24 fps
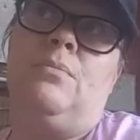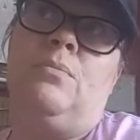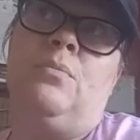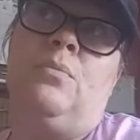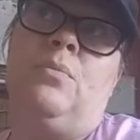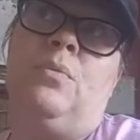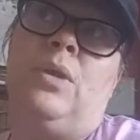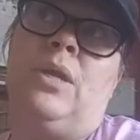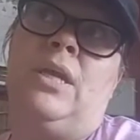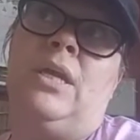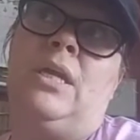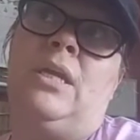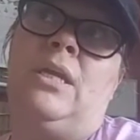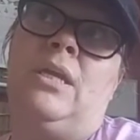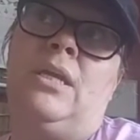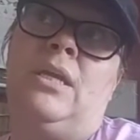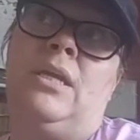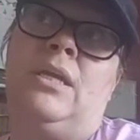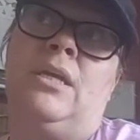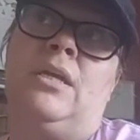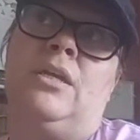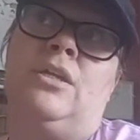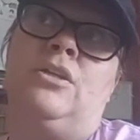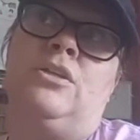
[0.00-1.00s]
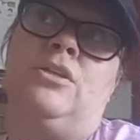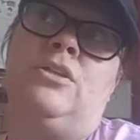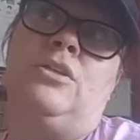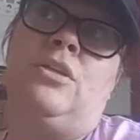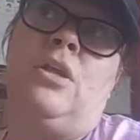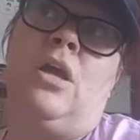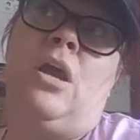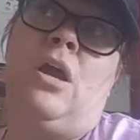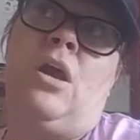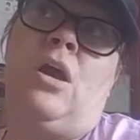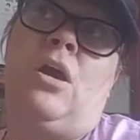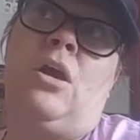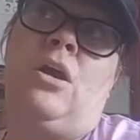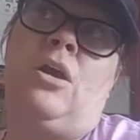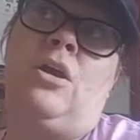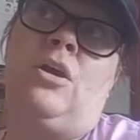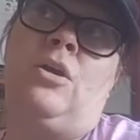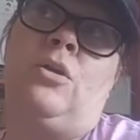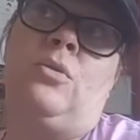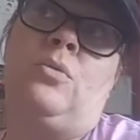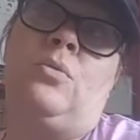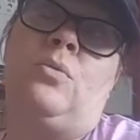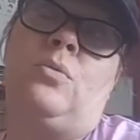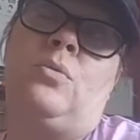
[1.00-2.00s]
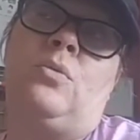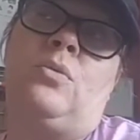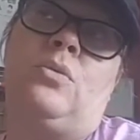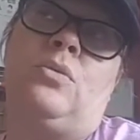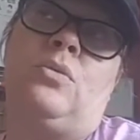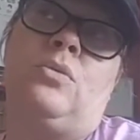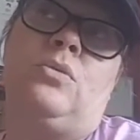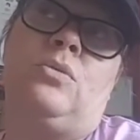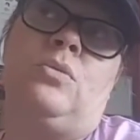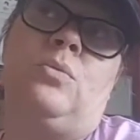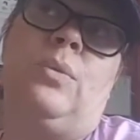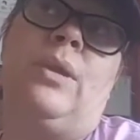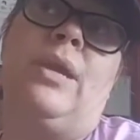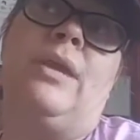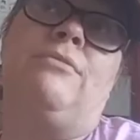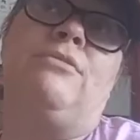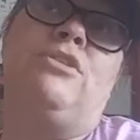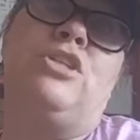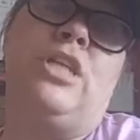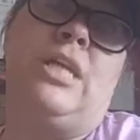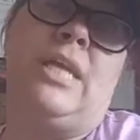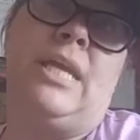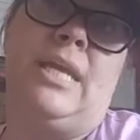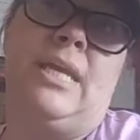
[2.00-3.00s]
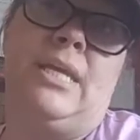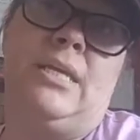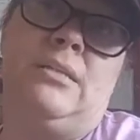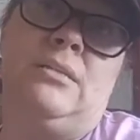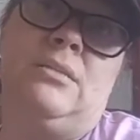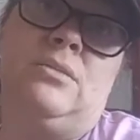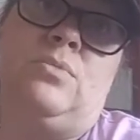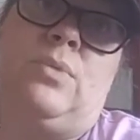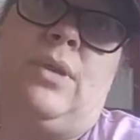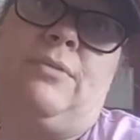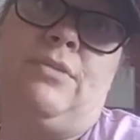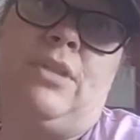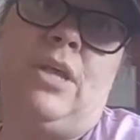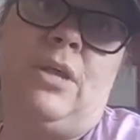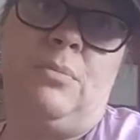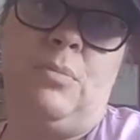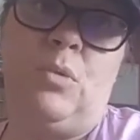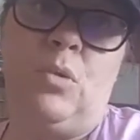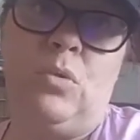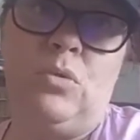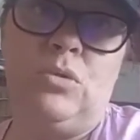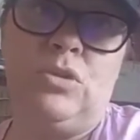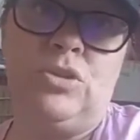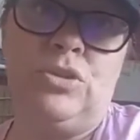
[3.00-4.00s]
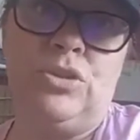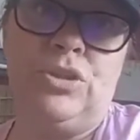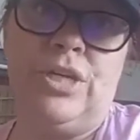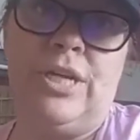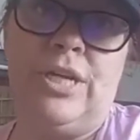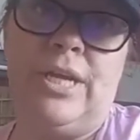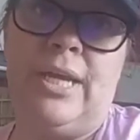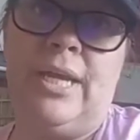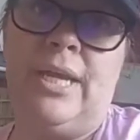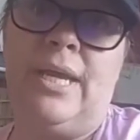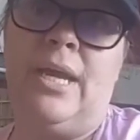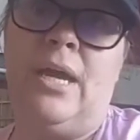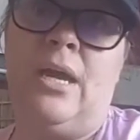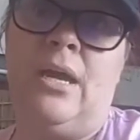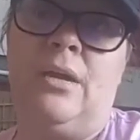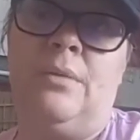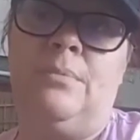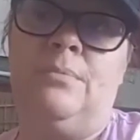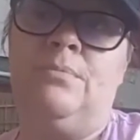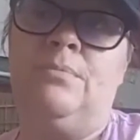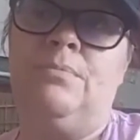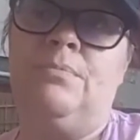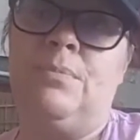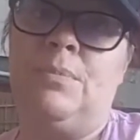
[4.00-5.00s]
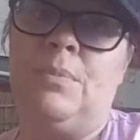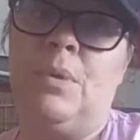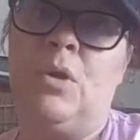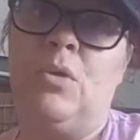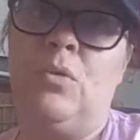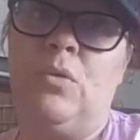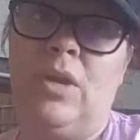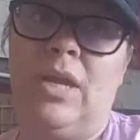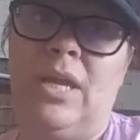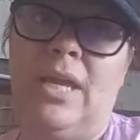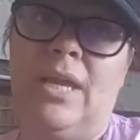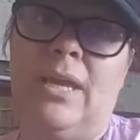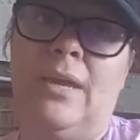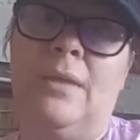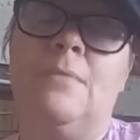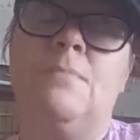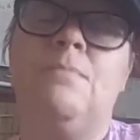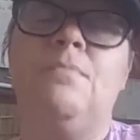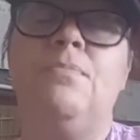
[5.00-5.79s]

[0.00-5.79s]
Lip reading: We are we have chickens. We have a lot of poultry, pony,